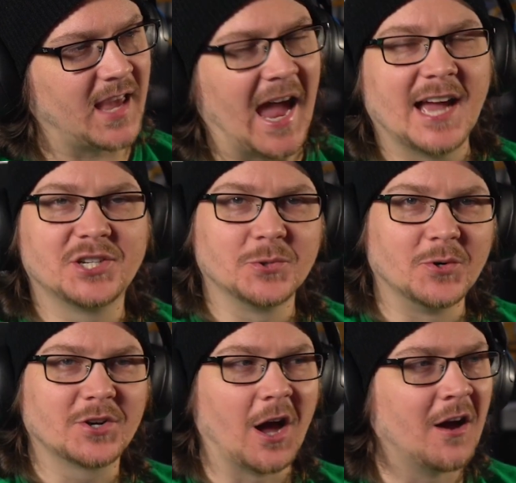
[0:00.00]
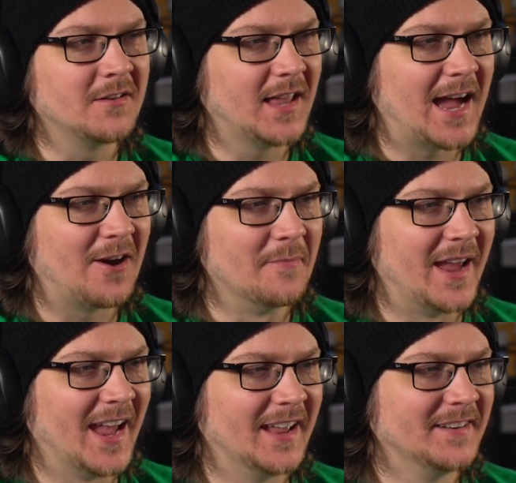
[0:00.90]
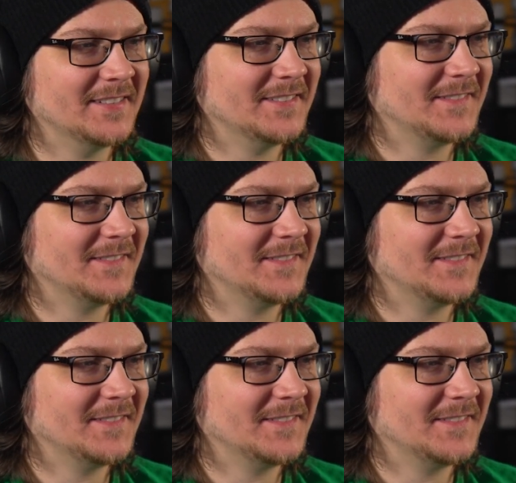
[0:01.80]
Casual Kung Lao, man.